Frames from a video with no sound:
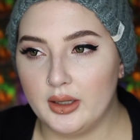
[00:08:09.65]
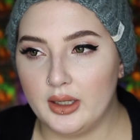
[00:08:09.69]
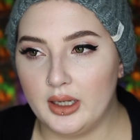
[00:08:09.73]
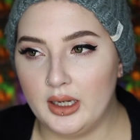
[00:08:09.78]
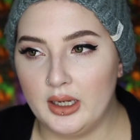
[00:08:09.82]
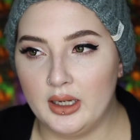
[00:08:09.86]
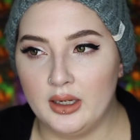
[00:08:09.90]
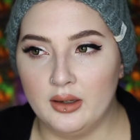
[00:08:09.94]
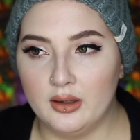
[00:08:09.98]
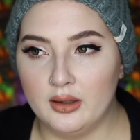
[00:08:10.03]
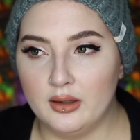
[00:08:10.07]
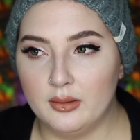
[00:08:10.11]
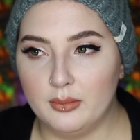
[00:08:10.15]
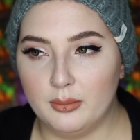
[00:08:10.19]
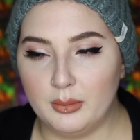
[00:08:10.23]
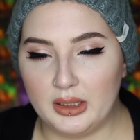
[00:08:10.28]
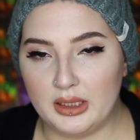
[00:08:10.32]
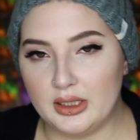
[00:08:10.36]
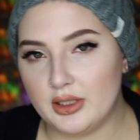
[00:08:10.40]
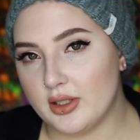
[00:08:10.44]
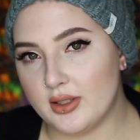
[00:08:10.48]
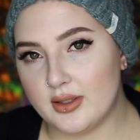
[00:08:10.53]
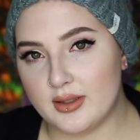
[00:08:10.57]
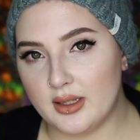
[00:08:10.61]
then
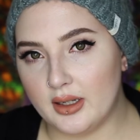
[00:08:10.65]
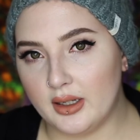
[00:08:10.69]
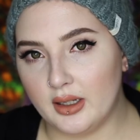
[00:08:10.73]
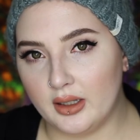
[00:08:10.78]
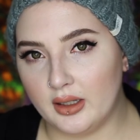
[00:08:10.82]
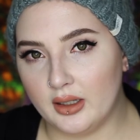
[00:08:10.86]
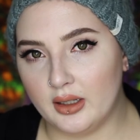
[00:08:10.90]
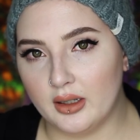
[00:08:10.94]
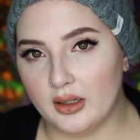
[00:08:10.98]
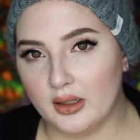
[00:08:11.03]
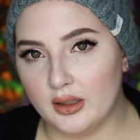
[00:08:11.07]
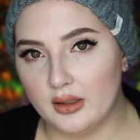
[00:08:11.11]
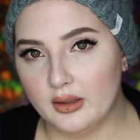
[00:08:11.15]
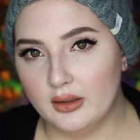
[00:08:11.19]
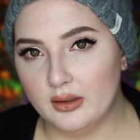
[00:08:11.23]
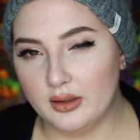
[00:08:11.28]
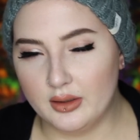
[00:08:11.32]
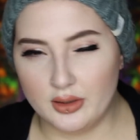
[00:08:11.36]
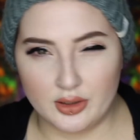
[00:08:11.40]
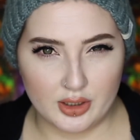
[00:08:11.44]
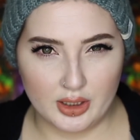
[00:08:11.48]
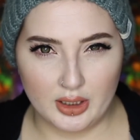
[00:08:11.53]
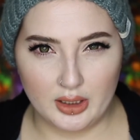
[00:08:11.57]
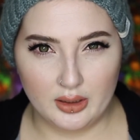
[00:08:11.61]
me just sitting here
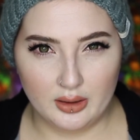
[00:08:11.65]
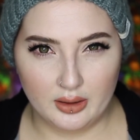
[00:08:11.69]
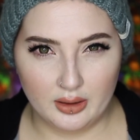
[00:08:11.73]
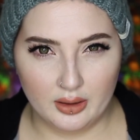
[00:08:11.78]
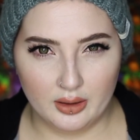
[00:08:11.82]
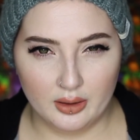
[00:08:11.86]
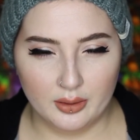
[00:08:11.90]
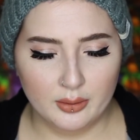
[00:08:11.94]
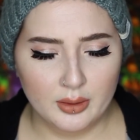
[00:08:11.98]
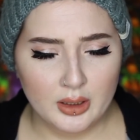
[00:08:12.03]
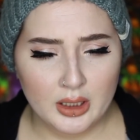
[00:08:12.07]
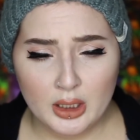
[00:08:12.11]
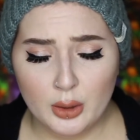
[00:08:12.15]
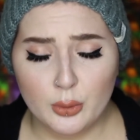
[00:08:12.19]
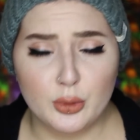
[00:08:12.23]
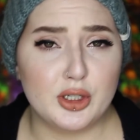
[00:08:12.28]
and shit, you know?